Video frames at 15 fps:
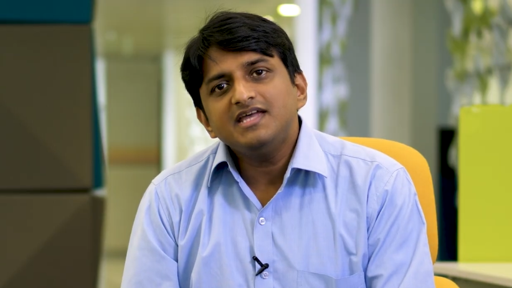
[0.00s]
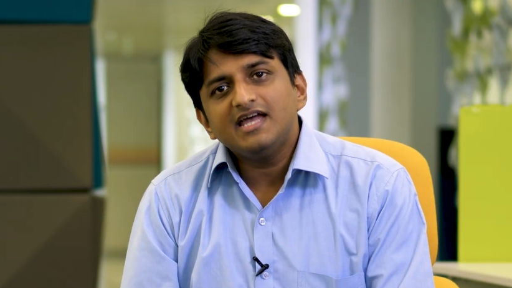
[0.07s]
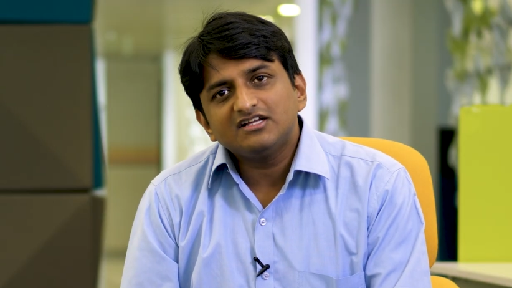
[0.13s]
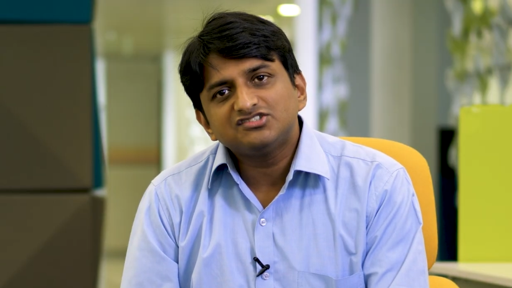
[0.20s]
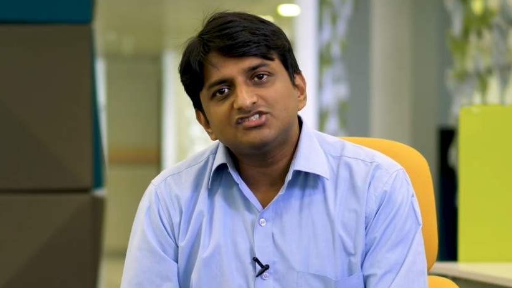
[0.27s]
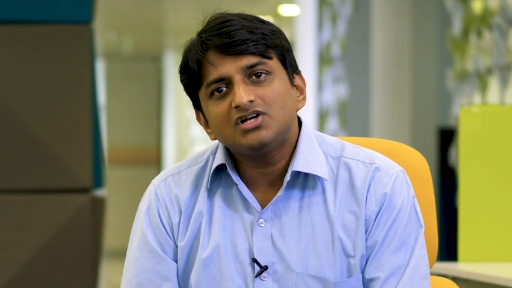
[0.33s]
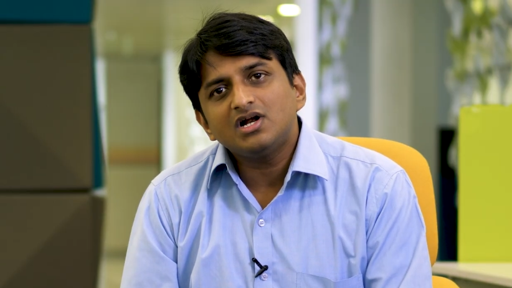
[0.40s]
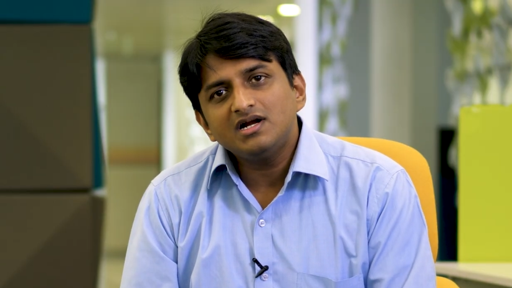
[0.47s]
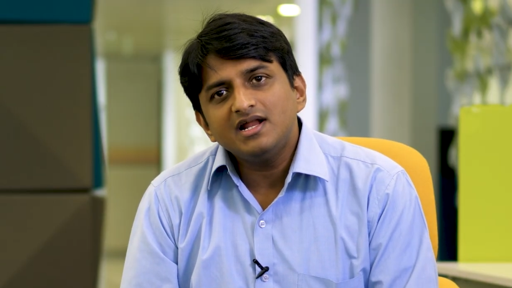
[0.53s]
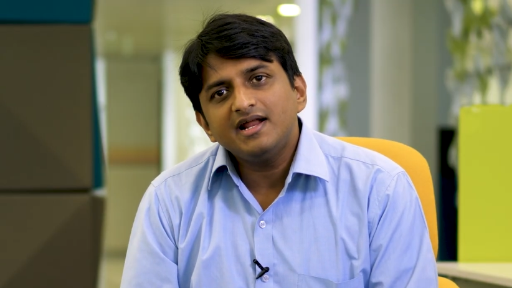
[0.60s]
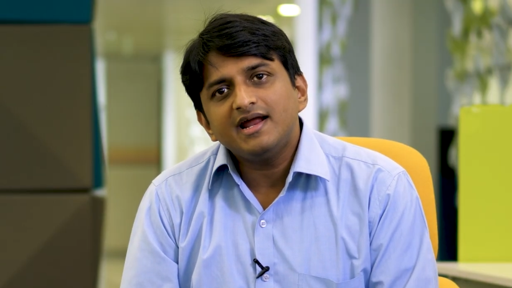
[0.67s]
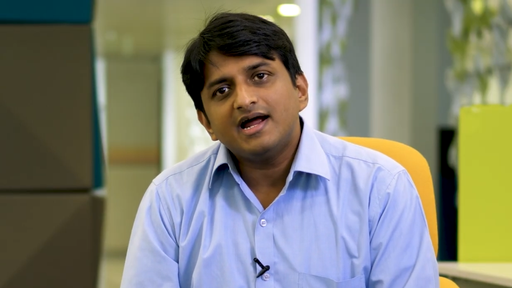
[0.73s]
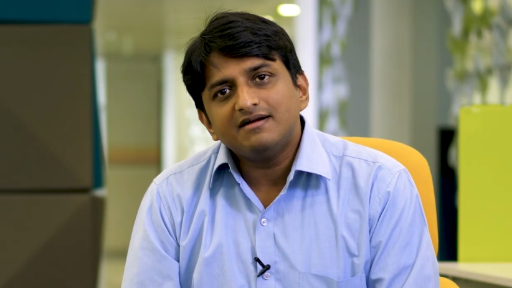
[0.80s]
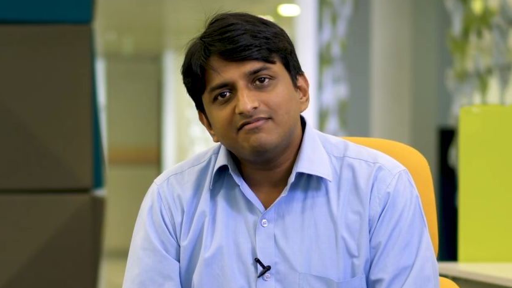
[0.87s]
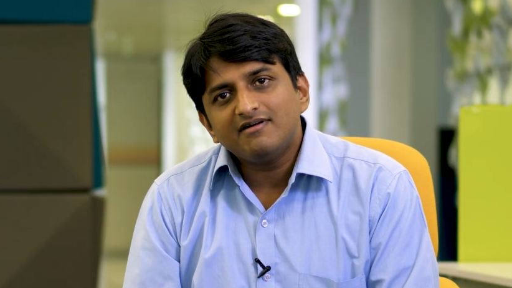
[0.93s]
the
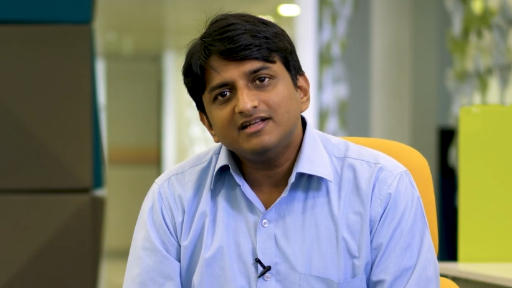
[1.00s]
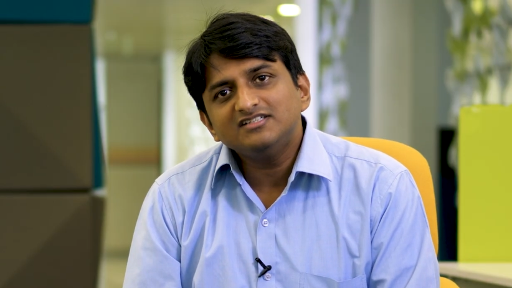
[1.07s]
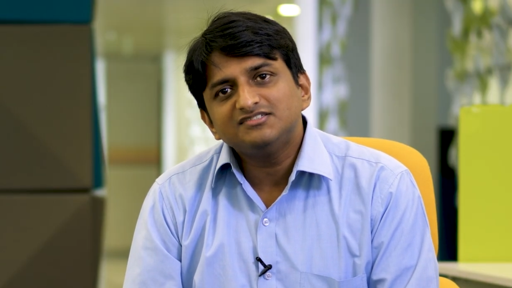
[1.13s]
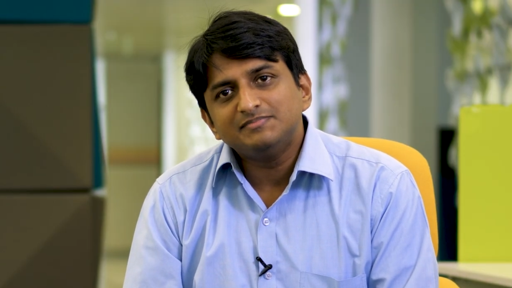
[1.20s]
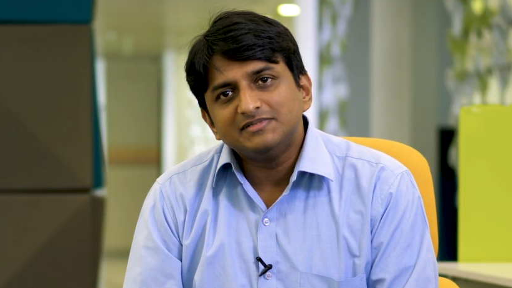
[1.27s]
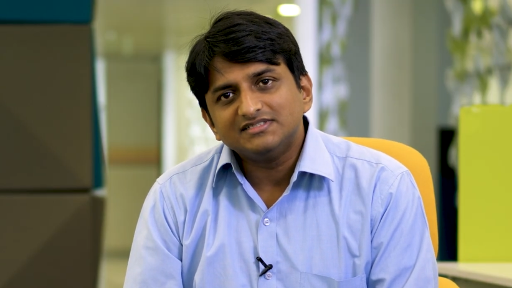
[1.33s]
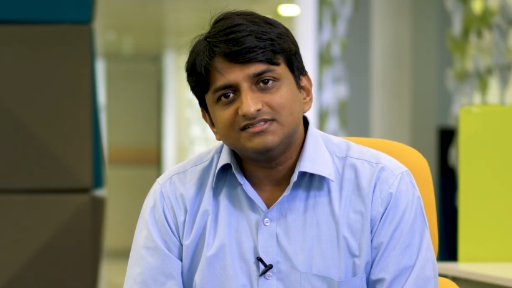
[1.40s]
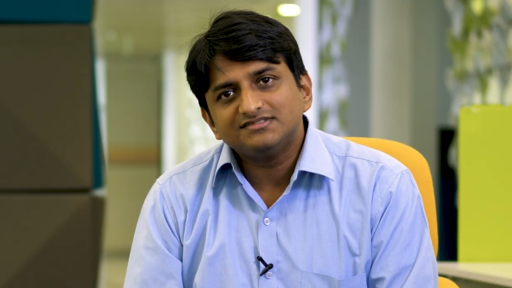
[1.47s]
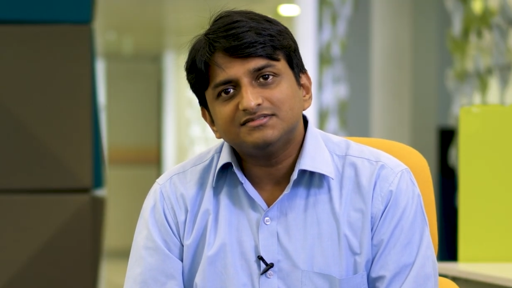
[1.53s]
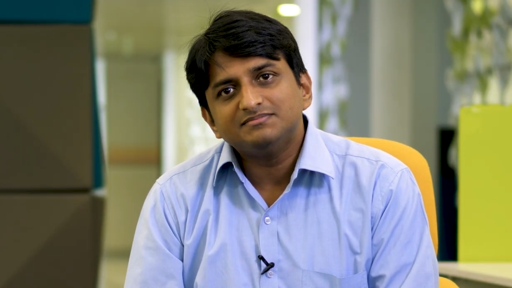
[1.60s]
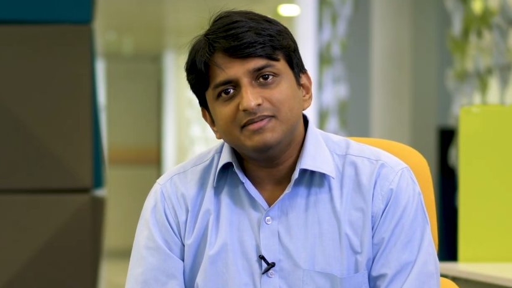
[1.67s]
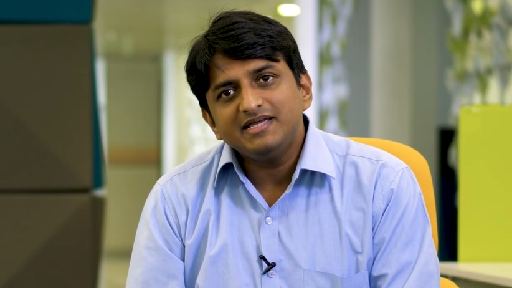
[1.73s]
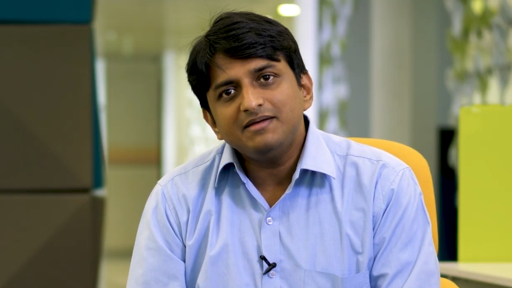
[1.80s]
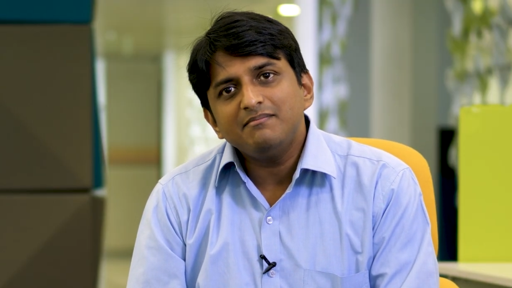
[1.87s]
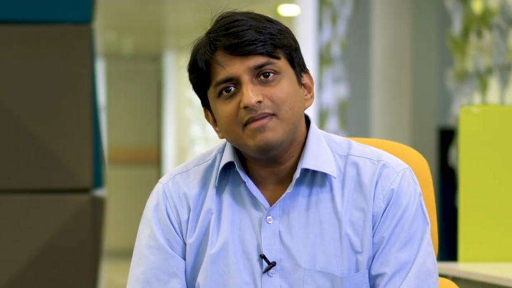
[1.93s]
extraordinary advancements
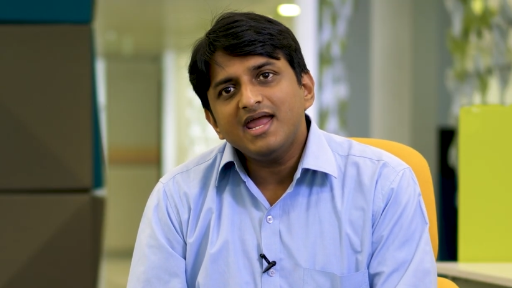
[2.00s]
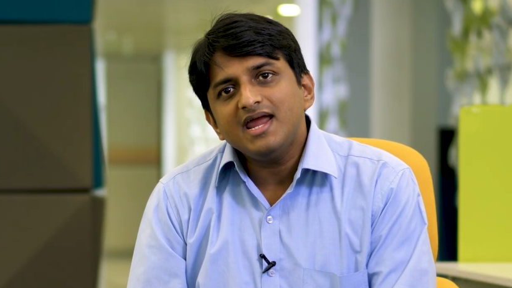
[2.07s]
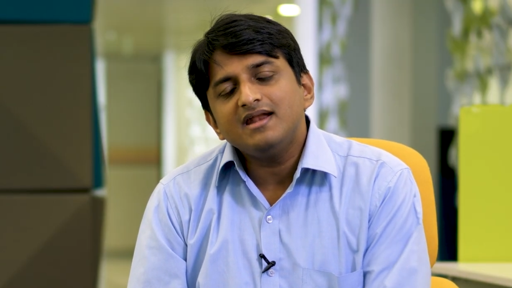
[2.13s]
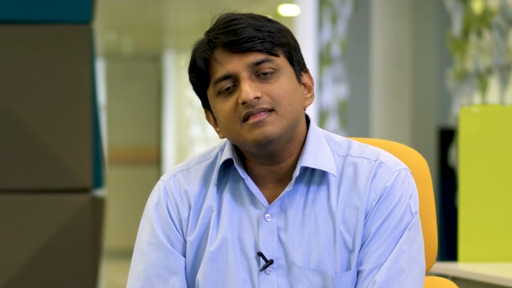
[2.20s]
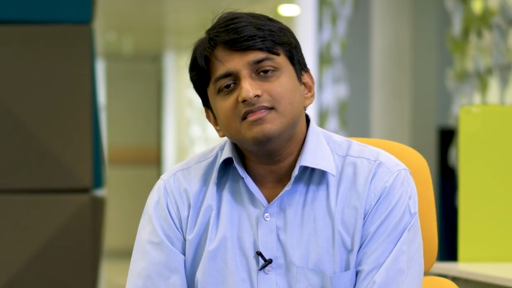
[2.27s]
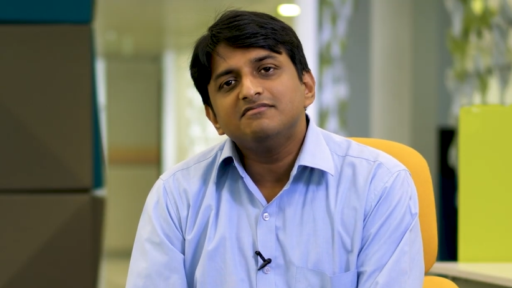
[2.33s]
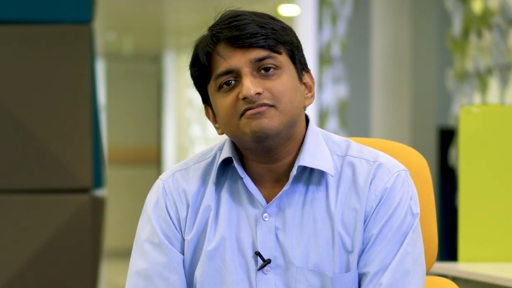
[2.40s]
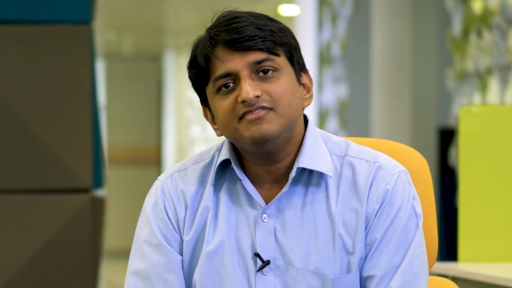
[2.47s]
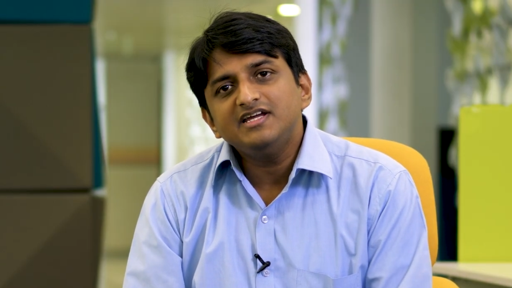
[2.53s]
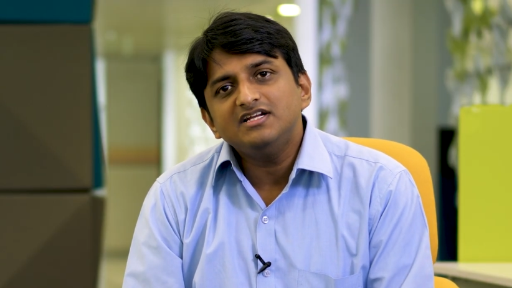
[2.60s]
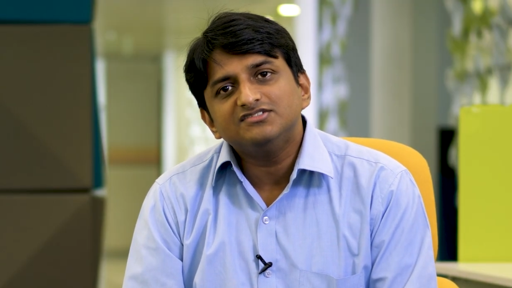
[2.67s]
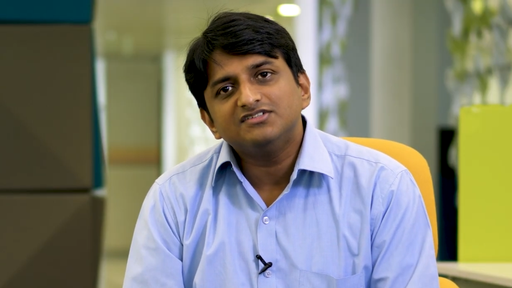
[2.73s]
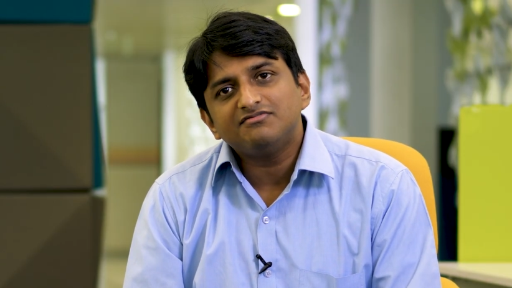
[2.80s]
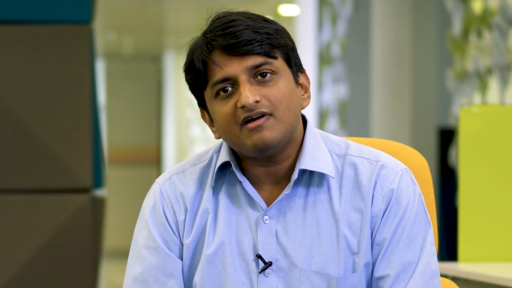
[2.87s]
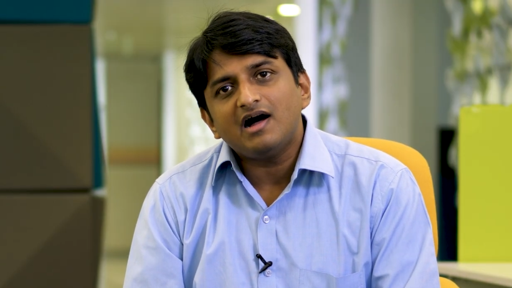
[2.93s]
being made in the
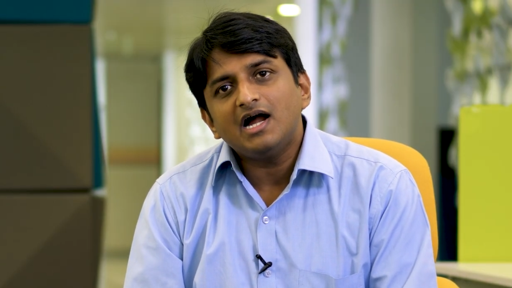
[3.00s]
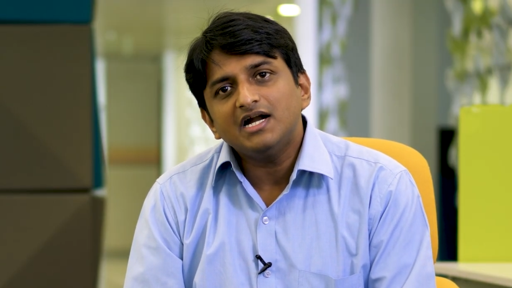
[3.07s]
fields of